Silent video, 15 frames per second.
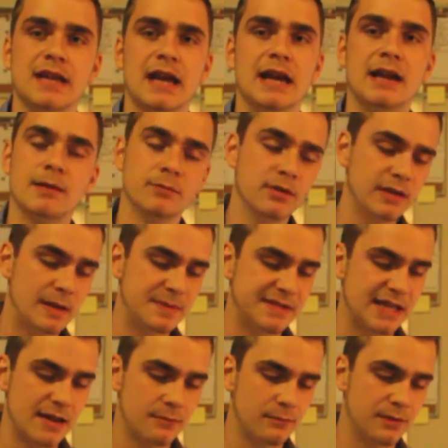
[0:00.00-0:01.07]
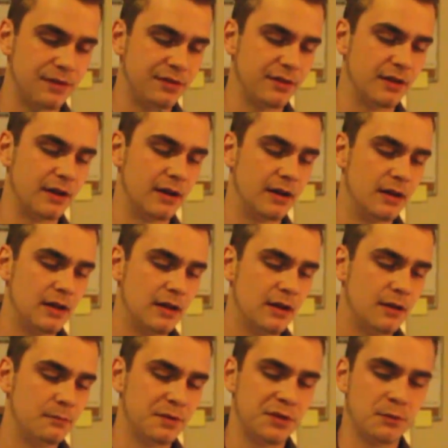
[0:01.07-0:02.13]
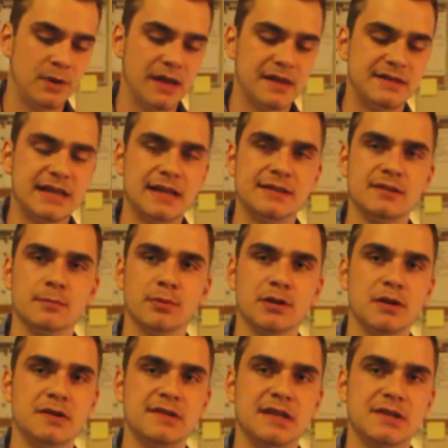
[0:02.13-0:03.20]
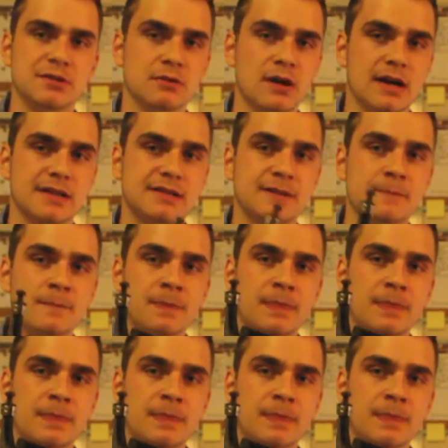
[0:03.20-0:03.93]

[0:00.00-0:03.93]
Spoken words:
And I'm really upset with the way that Tensor produced these trucks.